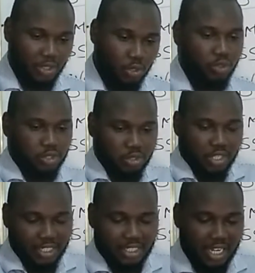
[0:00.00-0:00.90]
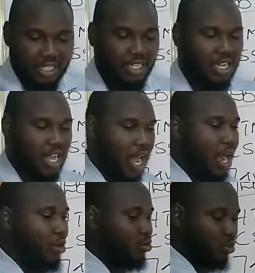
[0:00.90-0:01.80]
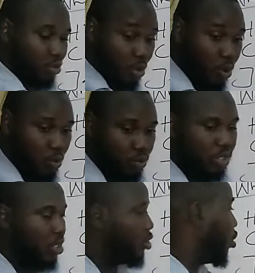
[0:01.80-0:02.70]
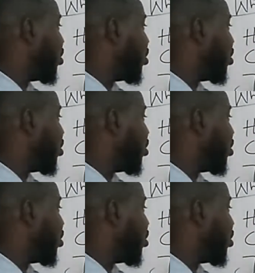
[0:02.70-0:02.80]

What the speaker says: you should understand how to code your